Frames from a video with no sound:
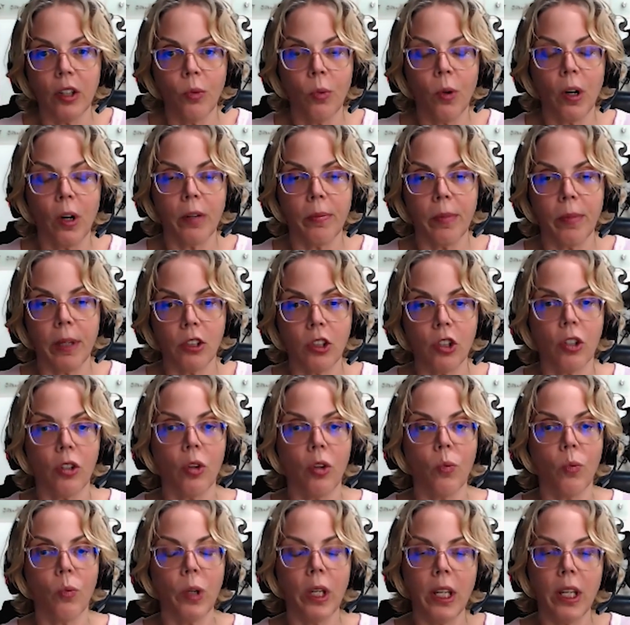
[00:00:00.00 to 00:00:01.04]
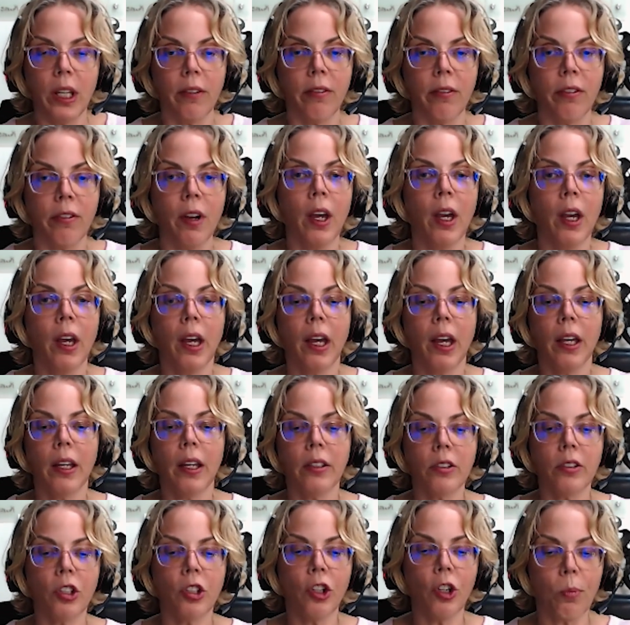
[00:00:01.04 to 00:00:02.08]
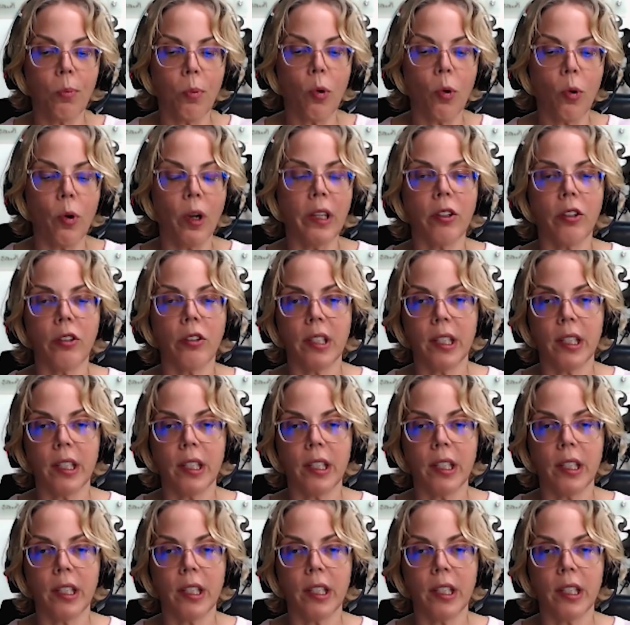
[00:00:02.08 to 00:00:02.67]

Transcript: You want to make sure the weave, and to your point,